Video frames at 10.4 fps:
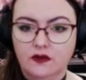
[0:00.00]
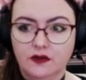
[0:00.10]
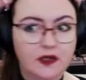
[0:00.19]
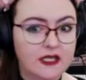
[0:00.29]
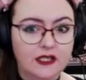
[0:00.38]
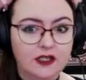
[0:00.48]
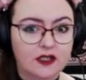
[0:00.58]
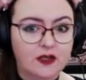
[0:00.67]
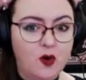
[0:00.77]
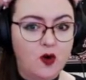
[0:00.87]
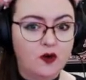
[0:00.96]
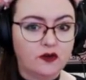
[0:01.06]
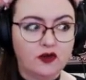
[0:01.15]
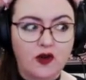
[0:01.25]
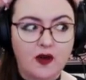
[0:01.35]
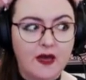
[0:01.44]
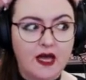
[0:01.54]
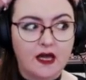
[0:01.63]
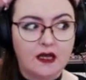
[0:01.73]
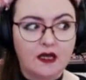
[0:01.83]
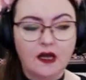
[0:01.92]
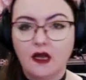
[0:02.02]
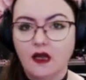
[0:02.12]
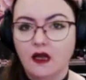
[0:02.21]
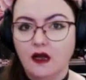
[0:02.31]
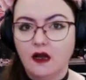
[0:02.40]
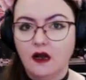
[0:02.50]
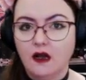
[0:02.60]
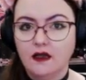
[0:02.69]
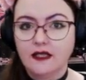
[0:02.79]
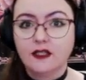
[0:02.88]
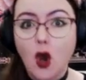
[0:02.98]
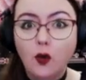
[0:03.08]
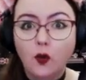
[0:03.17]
So this is just the portal straight back. Let's go.